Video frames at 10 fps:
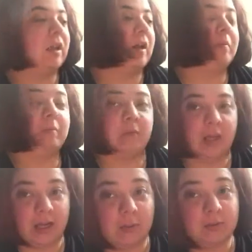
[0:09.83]

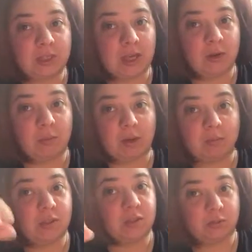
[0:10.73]
I'm
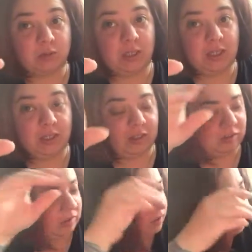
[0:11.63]
scatterbrained. This is
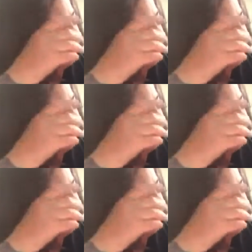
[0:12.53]
ridiculous.